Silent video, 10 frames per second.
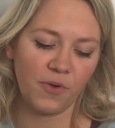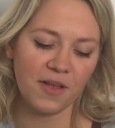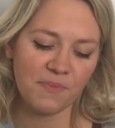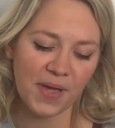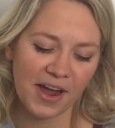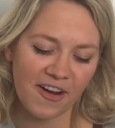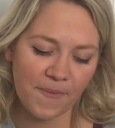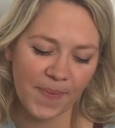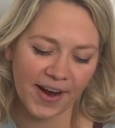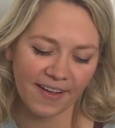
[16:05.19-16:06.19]
one pair
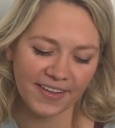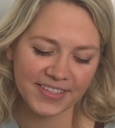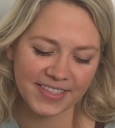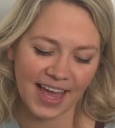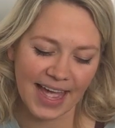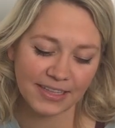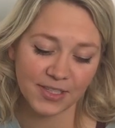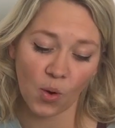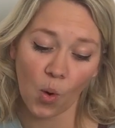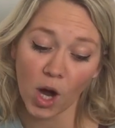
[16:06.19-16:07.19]
of parallel sides,
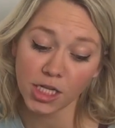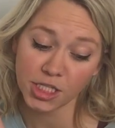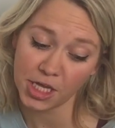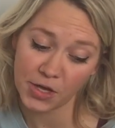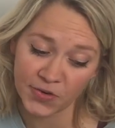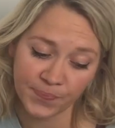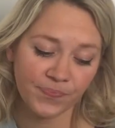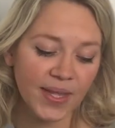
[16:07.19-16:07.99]
or two,